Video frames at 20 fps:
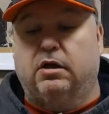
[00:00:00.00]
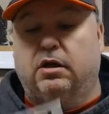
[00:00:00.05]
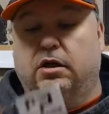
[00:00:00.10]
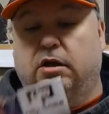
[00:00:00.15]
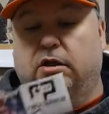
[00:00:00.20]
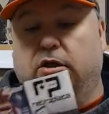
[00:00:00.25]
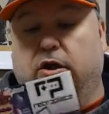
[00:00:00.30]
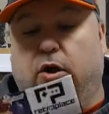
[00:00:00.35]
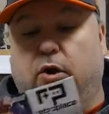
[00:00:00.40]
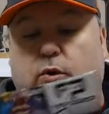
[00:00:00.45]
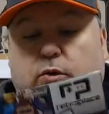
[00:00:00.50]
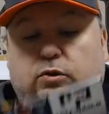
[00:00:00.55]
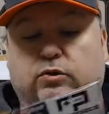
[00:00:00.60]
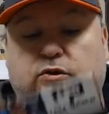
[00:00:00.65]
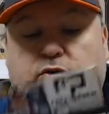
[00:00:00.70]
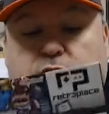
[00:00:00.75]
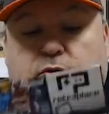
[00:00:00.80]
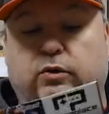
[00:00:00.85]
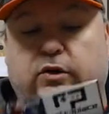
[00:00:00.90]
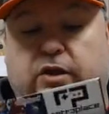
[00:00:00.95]
The Old
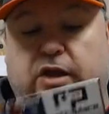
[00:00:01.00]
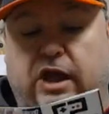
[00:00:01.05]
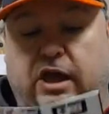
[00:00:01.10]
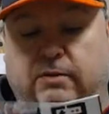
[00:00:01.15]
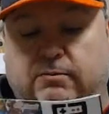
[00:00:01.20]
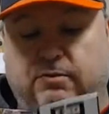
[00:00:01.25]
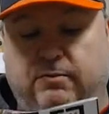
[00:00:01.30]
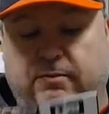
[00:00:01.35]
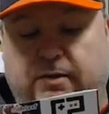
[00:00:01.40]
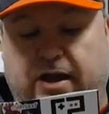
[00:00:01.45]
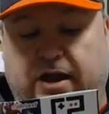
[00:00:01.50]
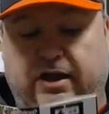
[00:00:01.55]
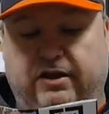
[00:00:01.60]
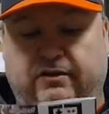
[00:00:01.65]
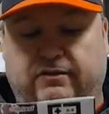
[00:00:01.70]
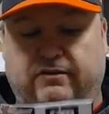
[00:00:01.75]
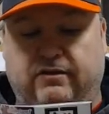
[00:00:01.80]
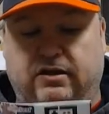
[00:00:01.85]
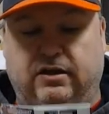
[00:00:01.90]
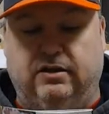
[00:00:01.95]
School Gamer
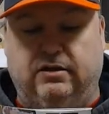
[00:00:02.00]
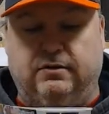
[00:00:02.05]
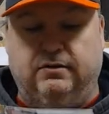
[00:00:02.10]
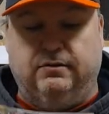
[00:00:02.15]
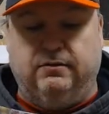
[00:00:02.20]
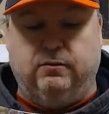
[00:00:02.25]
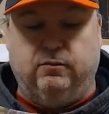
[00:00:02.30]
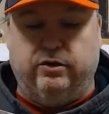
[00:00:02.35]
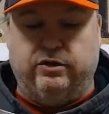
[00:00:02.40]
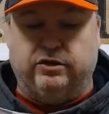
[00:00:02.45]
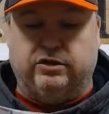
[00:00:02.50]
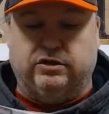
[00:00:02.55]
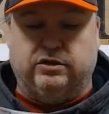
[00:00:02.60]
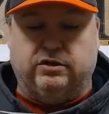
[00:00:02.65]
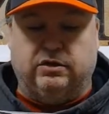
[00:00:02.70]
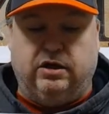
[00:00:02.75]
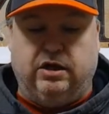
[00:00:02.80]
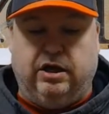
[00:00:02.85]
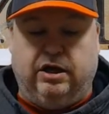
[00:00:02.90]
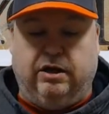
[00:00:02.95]
magazine, which
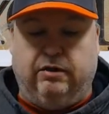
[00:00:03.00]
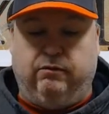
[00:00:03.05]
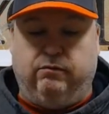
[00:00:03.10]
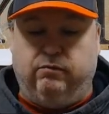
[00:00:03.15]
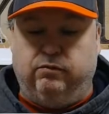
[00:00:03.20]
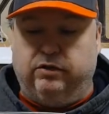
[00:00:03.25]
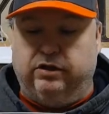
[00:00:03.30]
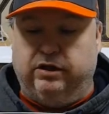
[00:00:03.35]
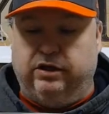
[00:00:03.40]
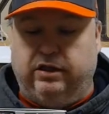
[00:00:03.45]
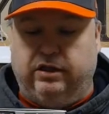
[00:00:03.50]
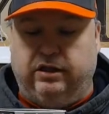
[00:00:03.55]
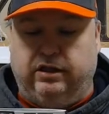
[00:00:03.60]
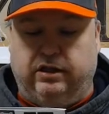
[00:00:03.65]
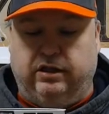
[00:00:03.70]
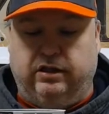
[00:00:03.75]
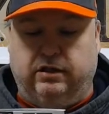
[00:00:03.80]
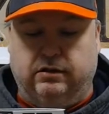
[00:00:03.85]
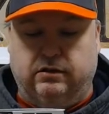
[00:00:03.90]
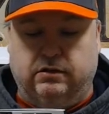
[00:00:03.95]
I
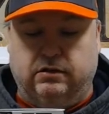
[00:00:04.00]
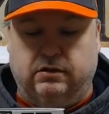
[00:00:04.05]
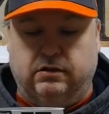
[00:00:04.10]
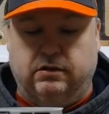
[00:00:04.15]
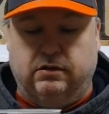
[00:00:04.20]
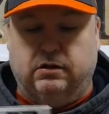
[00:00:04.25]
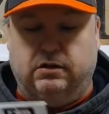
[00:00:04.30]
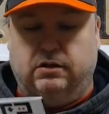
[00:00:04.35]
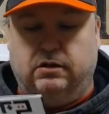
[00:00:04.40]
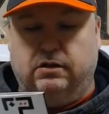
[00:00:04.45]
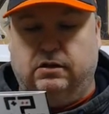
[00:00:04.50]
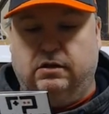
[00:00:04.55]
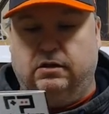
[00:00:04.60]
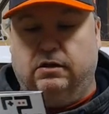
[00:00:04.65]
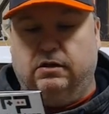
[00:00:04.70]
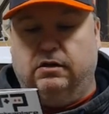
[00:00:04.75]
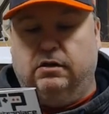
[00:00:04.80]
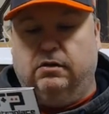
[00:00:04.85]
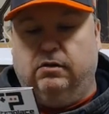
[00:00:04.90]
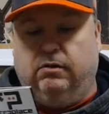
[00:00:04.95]
really
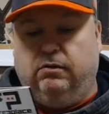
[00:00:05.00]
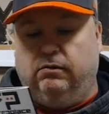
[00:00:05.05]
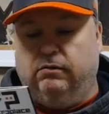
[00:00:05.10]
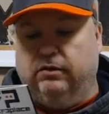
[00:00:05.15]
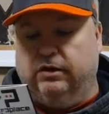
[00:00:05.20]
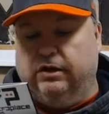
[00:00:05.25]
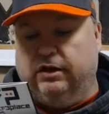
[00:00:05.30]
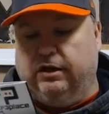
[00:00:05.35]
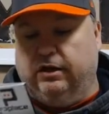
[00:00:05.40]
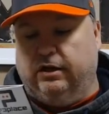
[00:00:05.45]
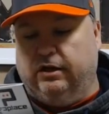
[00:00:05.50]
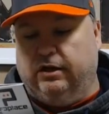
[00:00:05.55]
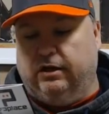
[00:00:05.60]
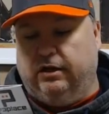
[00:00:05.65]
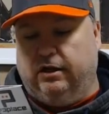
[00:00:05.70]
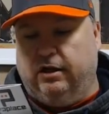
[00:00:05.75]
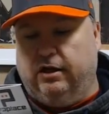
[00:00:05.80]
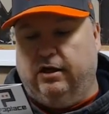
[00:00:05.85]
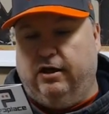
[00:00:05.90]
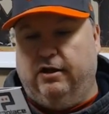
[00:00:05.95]

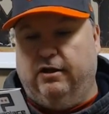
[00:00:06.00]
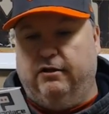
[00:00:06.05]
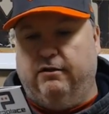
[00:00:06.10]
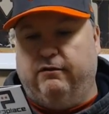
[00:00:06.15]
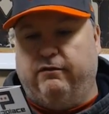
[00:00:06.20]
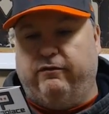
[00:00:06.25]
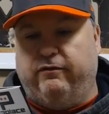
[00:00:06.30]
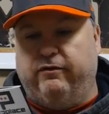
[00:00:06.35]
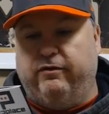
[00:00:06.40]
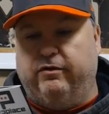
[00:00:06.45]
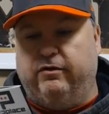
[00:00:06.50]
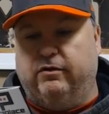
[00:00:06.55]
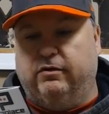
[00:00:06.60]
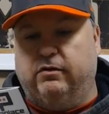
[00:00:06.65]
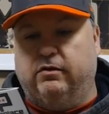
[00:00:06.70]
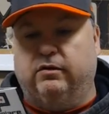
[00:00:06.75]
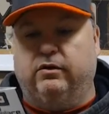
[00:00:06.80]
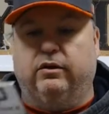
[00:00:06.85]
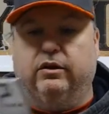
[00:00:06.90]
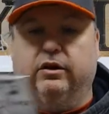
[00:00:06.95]
love the